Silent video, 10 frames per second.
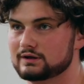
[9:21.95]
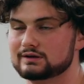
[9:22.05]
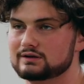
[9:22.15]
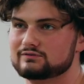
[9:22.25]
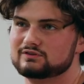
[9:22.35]

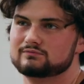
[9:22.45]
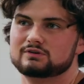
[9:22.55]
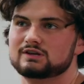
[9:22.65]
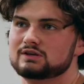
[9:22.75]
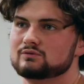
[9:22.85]
And even
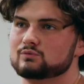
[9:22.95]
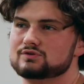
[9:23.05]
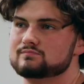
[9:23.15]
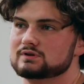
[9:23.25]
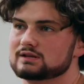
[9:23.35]

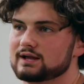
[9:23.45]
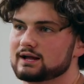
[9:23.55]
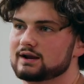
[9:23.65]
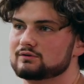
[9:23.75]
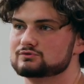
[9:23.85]
with me,
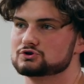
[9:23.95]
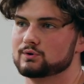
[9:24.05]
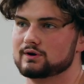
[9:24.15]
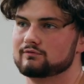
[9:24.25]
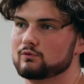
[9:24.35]
like, I don't
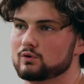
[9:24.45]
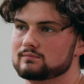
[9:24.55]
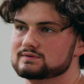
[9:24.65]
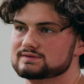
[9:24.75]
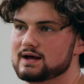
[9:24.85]
train
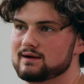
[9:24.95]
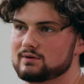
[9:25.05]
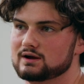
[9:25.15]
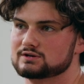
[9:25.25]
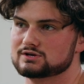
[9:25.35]
forearms that
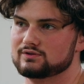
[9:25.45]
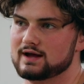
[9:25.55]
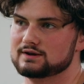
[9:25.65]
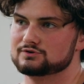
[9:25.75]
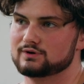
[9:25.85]
much,
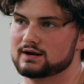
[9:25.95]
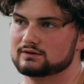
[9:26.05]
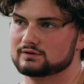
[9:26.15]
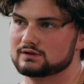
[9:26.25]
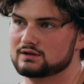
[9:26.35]
that
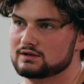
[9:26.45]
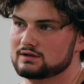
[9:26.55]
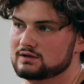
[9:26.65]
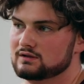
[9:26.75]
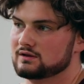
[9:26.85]
directly.
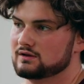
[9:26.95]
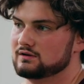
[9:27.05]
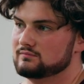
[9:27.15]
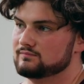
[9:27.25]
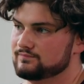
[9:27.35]

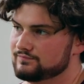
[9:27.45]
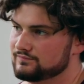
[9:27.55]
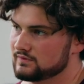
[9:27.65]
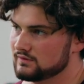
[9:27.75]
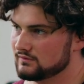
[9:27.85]
I
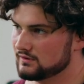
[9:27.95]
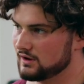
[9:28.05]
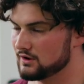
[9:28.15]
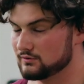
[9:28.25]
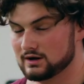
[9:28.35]

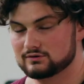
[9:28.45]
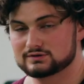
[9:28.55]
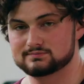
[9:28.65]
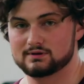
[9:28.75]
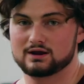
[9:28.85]
don't
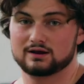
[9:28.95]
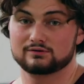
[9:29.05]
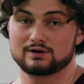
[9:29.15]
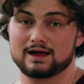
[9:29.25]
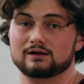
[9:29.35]

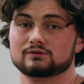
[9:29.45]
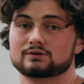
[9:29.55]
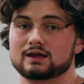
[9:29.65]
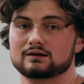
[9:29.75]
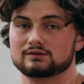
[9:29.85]

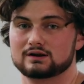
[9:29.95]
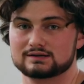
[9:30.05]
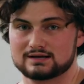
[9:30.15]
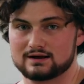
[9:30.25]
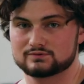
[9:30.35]
allocate a lot
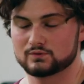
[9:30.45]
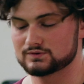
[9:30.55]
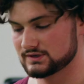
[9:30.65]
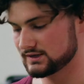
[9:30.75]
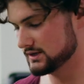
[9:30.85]
of time
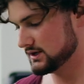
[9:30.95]
towards it.